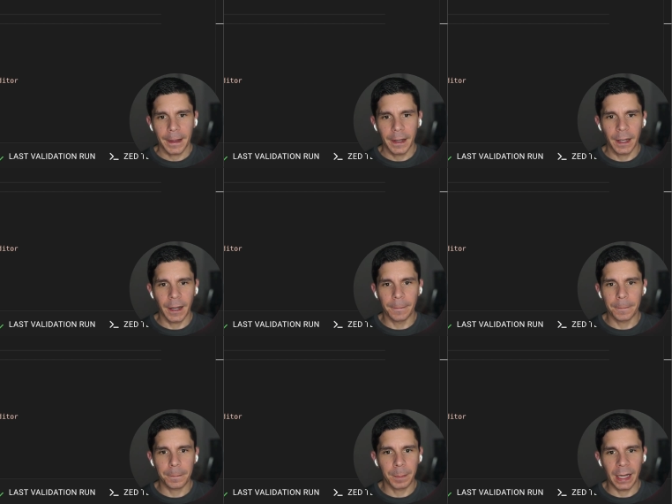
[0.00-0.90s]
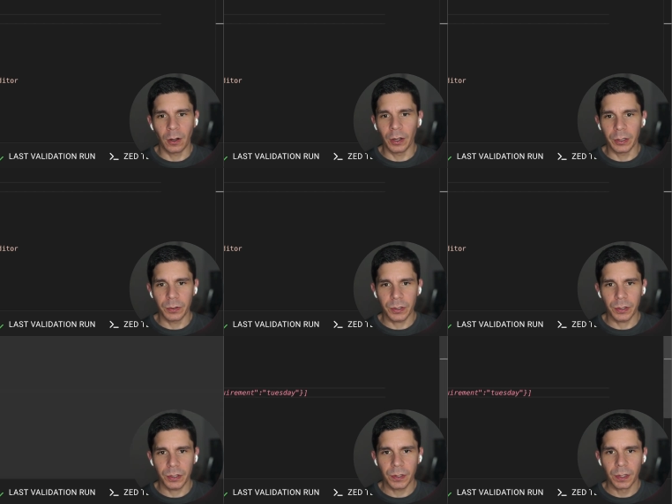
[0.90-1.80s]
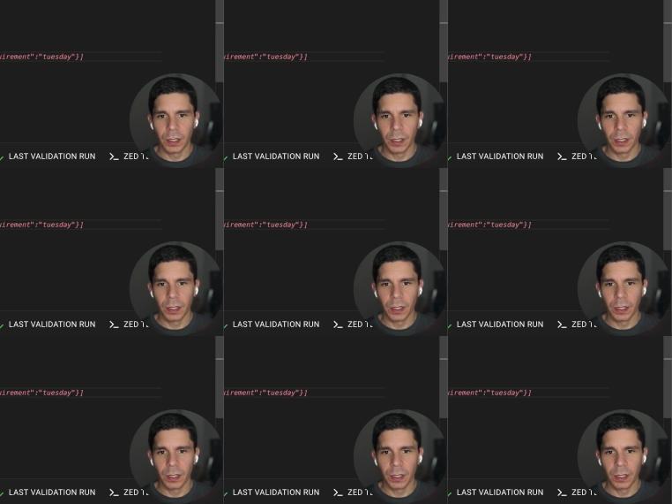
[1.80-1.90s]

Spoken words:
all users.